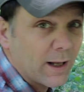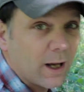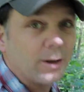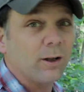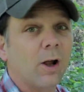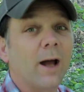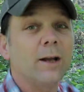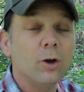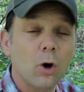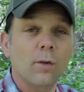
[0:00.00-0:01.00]
downhill, I
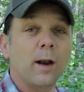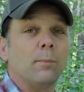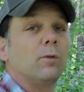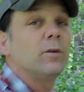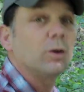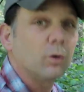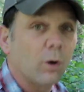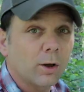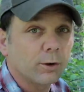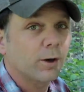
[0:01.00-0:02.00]
know that I'm moving in the wrong